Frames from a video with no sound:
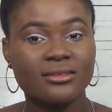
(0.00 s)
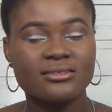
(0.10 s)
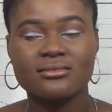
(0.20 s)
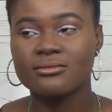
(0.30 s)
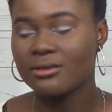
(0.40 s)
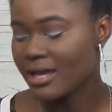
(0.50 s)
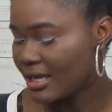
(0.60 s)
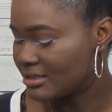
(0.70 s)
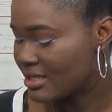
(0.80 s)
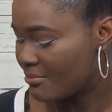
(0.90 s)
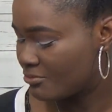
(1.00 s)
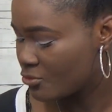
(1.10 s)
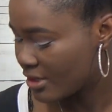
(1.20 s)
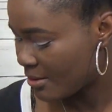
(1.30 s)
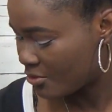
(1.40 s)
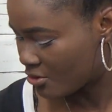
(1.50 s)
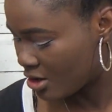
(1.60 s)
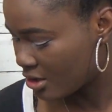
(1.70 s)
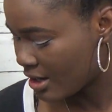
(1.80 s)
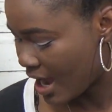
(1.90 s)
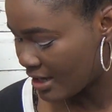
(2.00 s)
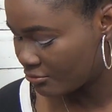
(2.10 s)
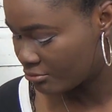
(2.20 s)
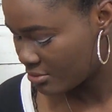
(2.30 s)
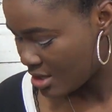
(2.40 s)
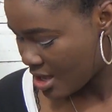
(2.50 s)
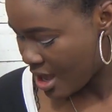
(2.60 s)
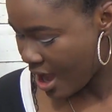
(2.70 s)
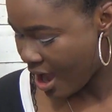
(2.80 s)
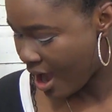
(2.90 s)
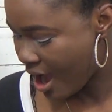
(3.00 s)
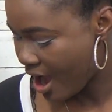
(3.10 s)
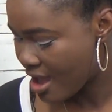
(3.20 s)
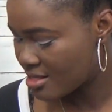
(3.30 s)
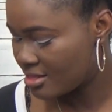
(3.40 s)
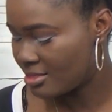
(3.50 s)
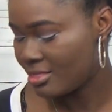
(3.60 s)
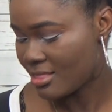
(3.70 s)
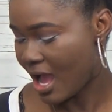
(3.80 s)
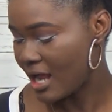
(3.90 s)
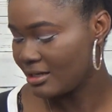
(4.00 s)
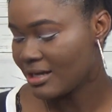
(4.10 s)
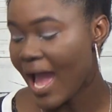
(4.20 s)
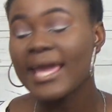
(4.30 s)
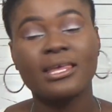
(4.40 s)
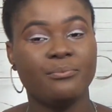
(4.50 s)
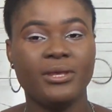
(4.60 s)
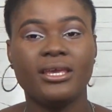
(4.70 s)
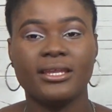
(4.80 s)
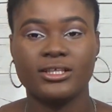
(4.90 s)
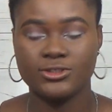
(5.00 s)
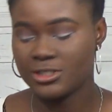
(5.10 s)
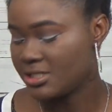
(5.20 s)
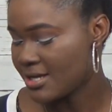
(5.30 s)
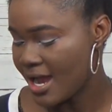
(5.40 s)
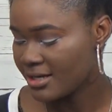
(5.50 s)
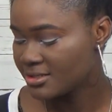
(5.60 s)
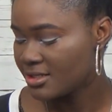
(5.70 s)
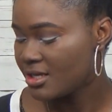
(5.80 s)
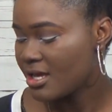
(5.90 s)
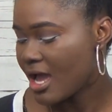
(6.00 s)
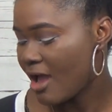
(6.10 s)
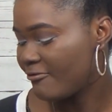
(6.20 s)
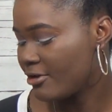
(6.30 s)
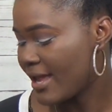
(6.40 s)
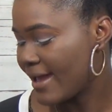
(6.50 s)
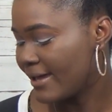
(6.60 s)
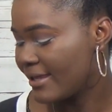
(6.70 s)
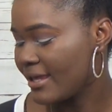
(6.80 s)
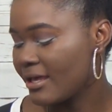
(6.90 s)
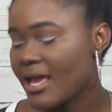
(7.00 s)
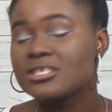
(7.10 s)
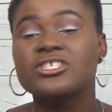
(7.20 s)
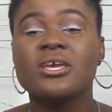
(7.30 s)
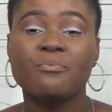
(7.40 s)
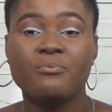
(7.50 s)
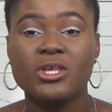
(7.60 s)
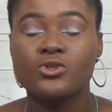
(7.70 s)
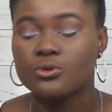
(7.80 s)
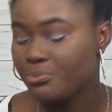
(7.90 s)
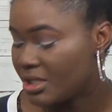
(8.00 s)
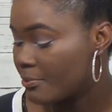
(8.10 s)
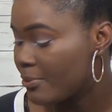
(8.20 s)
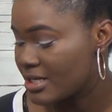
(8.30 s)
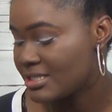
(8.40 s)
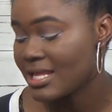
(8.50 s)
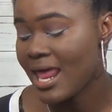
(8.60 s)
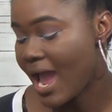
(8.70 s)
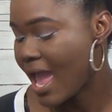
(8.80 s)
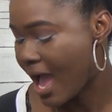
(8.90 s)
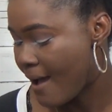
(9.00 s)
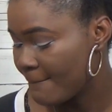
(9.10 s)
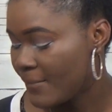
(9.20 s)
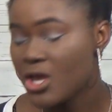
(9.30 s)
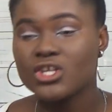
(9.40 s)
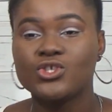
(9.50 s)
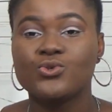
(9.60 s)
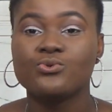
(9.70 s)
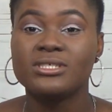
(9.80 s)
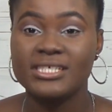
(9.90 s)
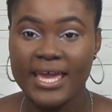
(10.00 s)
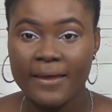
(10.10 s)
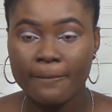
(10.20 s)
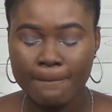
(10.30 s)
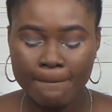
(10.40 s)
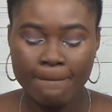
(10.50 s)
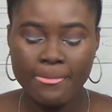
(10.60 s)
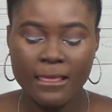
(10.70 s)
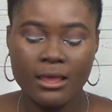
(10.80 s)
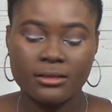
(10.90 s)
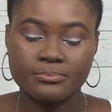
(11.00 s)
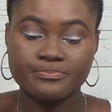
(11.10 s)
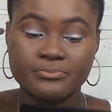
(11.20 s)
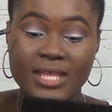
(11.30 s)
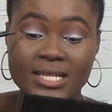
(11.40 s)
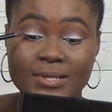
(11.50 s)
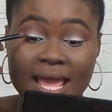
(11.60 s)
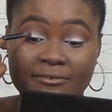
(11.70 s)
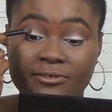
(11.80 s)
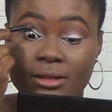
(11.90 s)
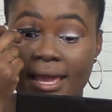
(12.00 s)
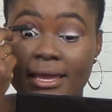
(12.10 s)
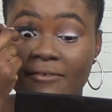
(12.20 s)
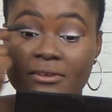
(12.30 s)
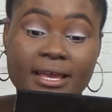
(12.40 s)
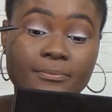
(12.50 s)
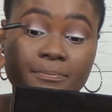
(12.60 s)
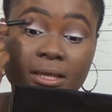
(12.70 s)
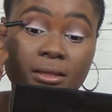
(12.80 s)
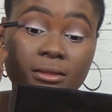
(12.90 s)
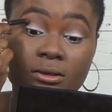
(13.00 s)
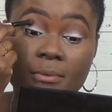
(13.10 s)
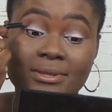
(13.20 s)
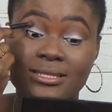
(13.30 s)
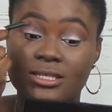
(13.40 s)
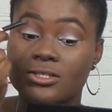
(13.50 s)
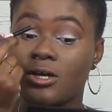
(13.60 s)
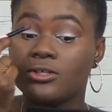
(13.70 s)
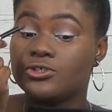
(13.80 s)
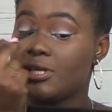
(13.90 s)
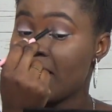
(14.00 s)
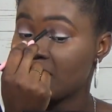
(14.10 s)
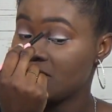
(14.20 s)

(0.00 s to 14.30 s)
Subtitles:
but you guys don't get me wrong. I like being in Trinidad. I feel like it has shaped me to be the person that I am today. That's what I feel like. I feel like coming to this country